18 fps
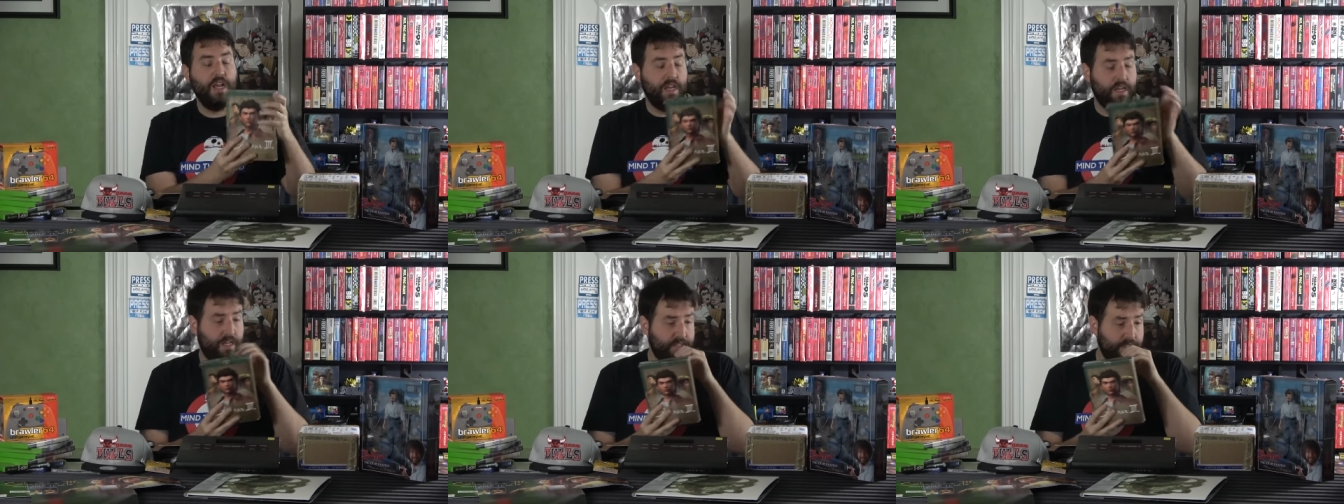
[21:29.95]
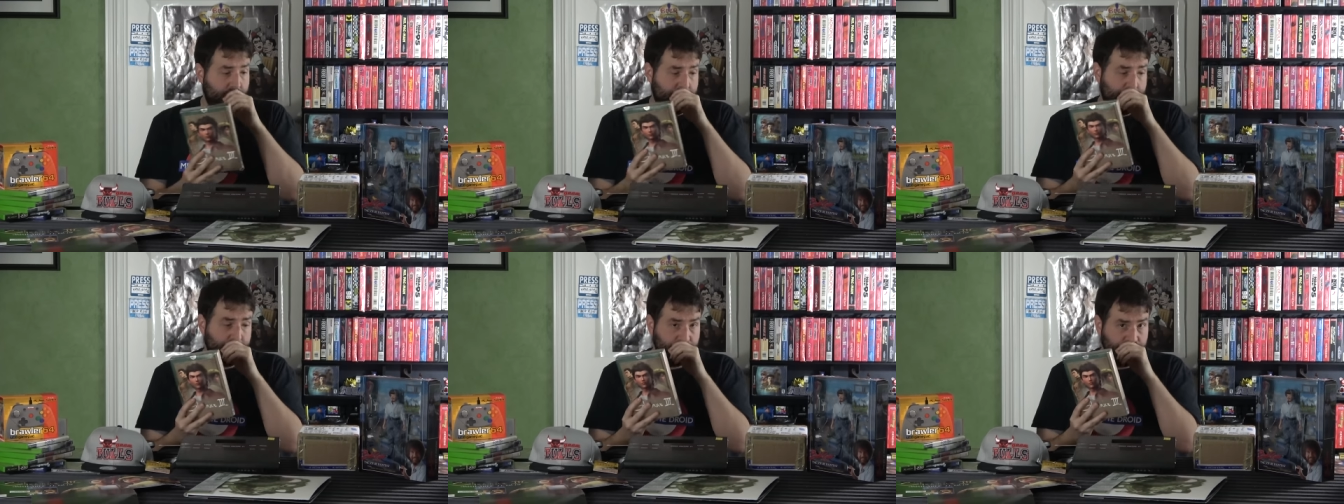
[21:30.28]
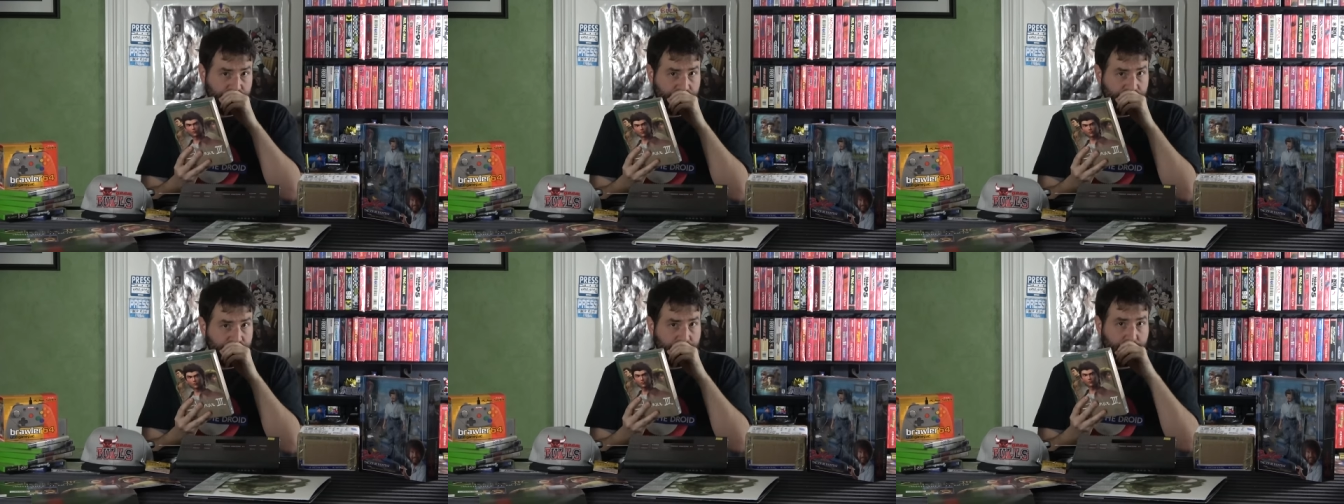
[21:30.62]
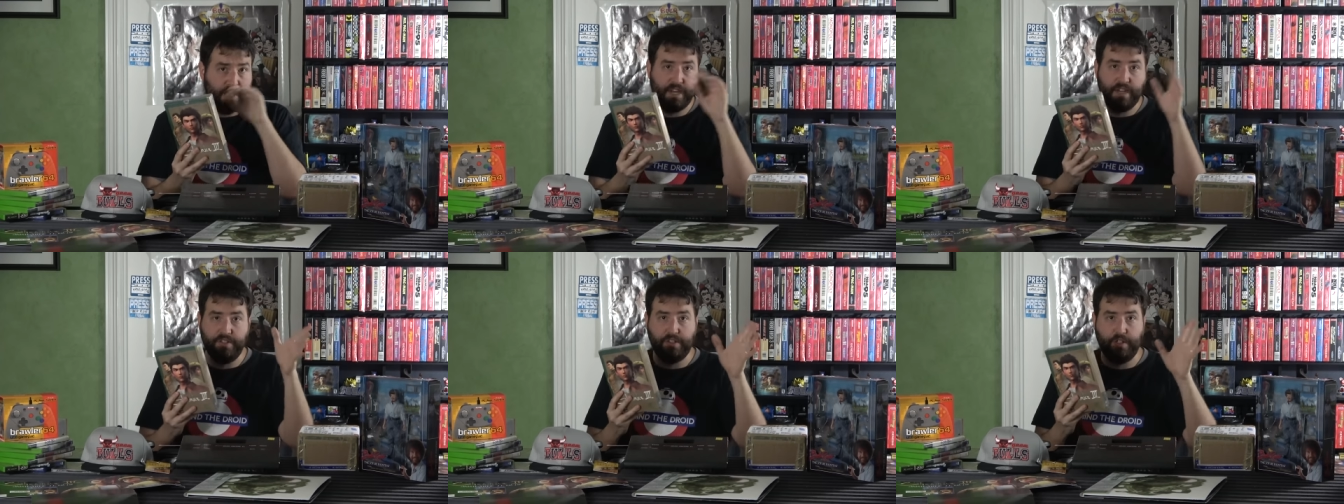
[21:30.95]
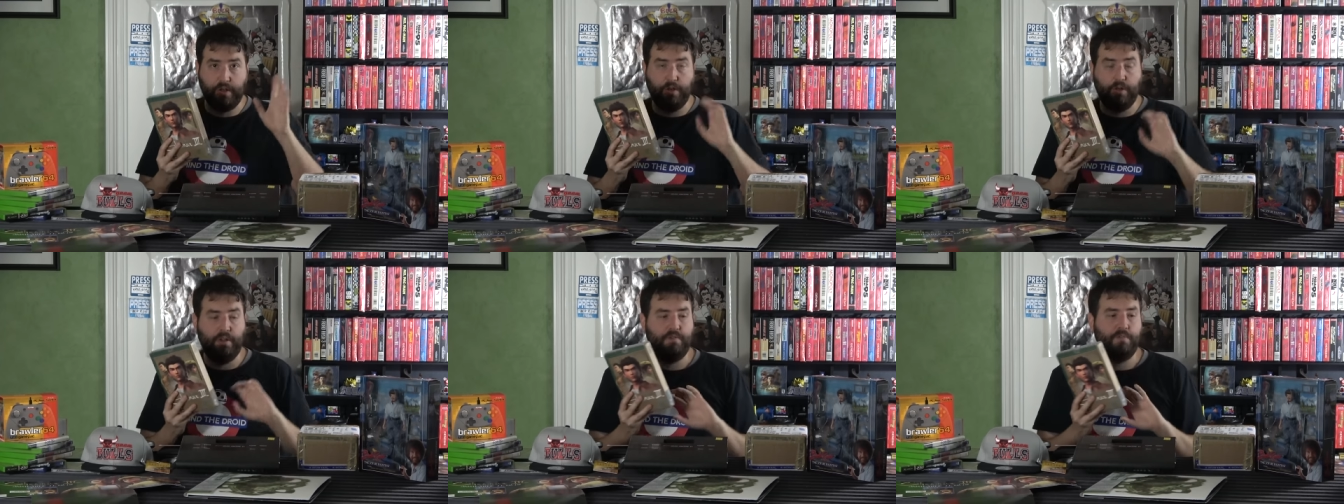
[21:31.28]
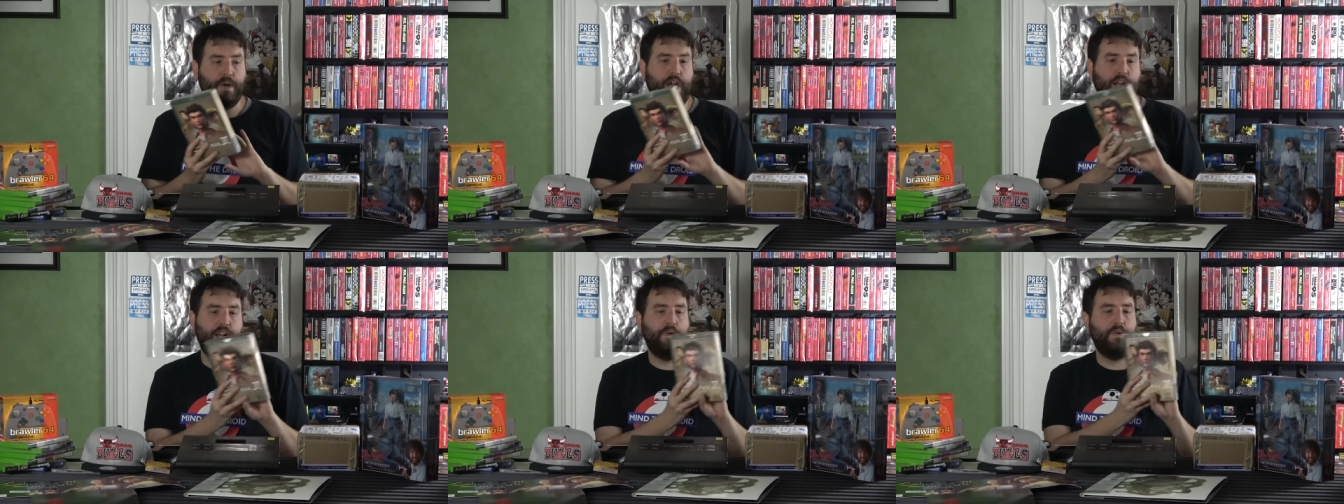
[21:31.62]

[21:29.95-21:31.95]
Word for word: because I'm is a goal of mine.